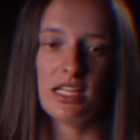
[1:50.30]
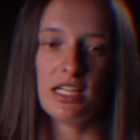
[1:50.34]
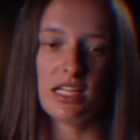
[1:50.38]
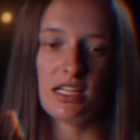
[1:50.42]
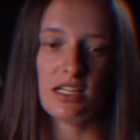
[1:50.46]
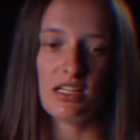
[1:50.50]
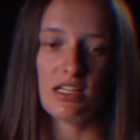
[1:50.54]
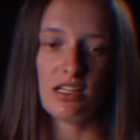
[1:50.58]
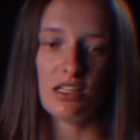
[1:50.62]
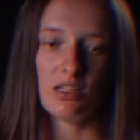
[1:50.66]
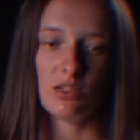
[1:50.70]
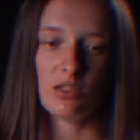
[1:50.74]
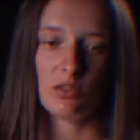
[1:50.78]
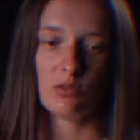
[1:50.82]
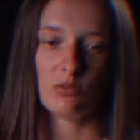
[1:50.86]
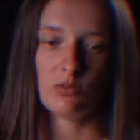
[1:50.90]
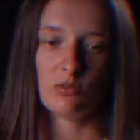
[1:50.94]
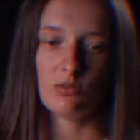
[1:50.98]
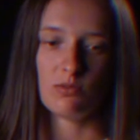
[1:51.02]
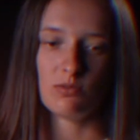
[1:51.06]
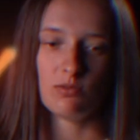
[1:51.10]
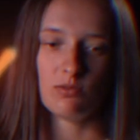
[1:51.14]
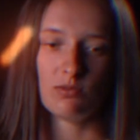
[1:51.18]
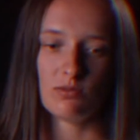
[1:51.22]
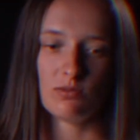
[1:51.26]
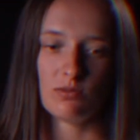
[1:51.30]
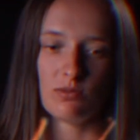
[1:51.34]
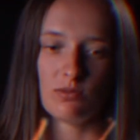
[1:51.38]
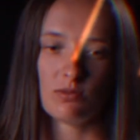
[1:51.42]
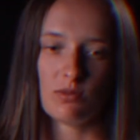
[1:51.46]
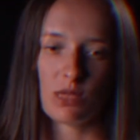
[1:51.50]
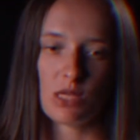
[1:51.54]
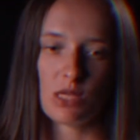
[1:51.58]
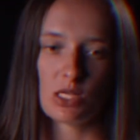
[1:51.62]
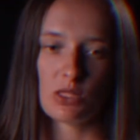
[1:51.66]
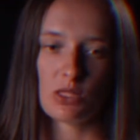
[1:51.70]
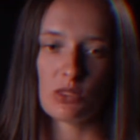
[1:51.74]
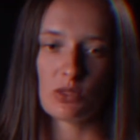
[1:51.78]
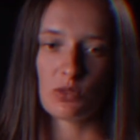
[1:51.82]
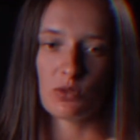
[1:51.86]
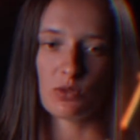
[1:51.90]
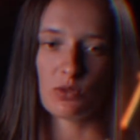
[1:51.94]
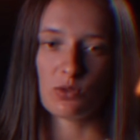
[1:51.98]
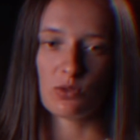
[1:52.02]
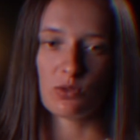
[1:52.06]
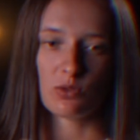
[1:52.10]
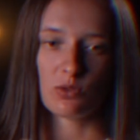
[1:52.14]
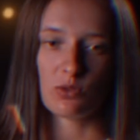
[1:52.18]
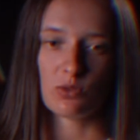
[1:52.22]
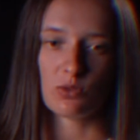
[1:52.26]
um,
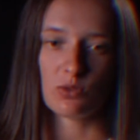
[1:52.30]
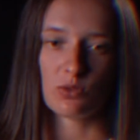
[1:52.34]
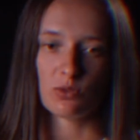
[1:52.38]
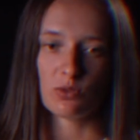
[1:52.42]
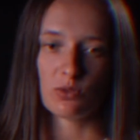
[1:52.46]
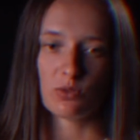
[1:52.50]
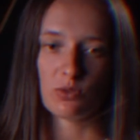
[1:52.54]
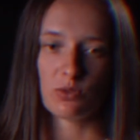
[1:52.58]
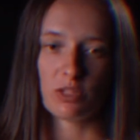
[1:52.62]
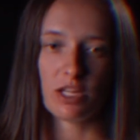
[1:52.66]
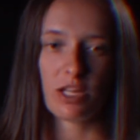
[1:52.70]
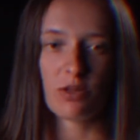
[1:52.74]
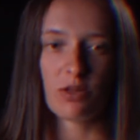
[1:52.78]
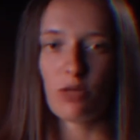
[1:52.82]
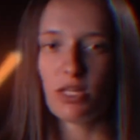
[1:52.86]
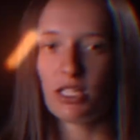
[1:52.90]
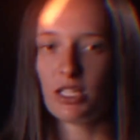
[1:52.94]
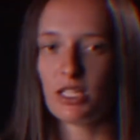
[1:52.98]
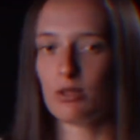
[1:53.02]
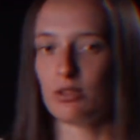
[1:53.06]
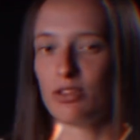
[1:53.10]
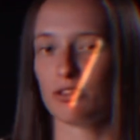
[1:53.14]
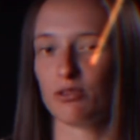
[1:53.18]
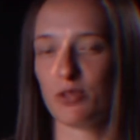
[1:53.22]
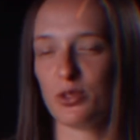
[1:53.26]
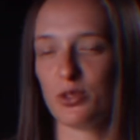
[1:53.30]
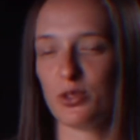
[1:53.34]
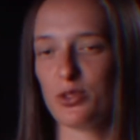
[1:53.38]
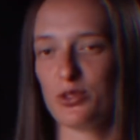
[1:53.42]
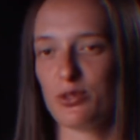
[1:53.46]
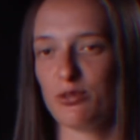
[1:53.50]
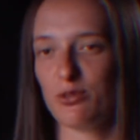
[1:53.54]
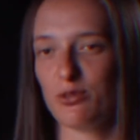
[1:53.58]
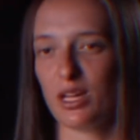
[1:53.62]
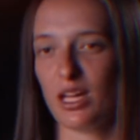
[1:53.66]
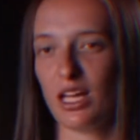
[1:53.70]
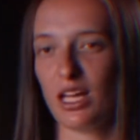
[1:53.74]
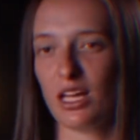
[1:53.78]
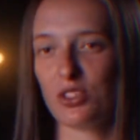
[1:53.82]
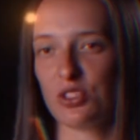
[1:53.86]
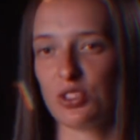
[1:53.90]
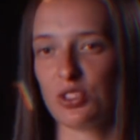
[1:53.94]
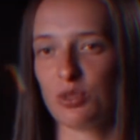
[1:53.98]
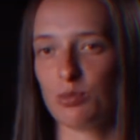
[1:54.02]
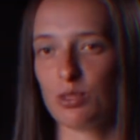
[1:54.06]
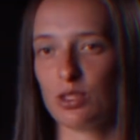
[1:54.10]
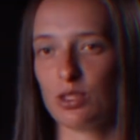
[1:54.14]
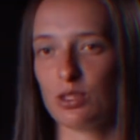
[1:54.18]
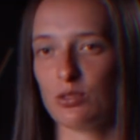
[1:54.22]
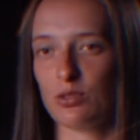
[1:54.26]
so yeah, right now I'll focus on vacation,
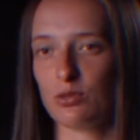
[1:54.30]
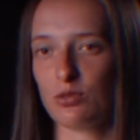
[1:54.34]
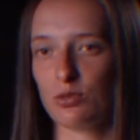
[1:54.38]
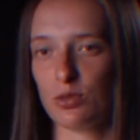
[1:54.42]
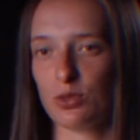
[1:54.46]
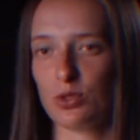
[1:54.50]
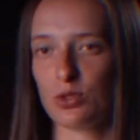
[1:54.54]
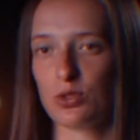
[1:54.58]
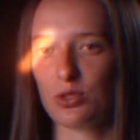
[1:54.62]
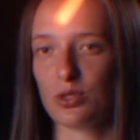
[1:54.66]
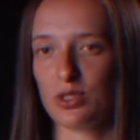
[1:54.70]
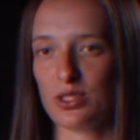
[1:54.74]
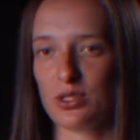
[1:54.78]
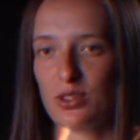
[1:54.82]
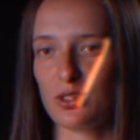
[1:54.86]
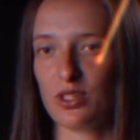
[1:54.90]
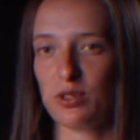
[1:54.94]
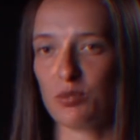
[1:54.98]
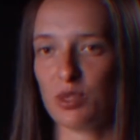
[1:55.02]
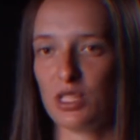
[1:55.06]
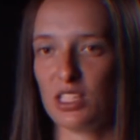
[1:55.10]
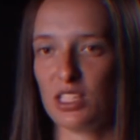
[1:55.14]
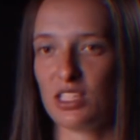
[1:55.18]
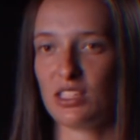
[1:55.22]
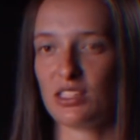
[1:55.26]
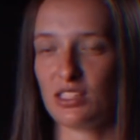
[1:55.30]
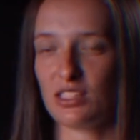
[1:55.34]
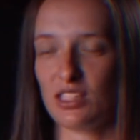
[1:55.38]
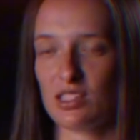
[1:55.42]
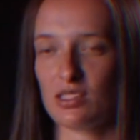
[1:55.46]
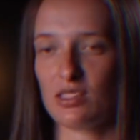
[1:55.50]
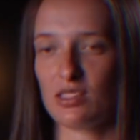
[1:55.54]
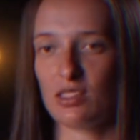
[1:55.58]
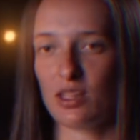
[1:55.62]
but for sure it's going to be an intense